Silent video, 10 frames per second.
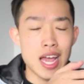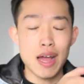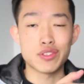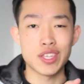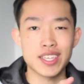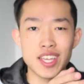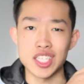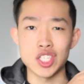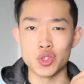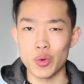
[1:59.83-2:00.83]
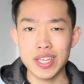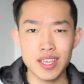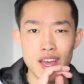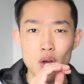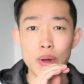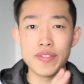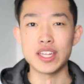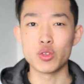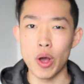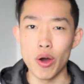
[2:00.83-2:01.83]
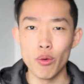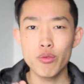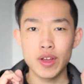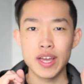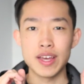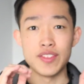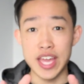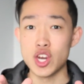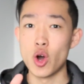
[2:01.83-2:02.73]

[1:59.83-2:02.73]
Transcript: have sex and drink when they're 12, they're